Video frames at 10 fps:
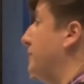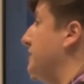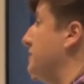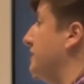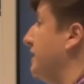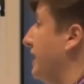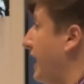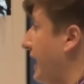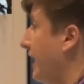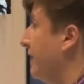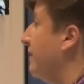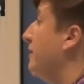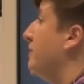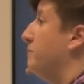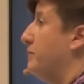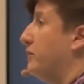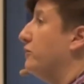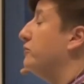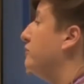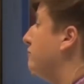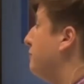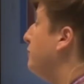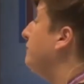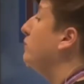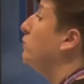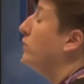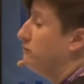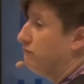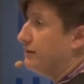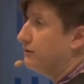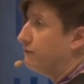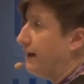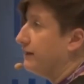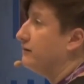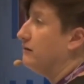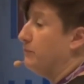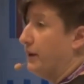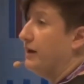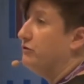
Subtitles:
PGT-A because you're removing one risk factor but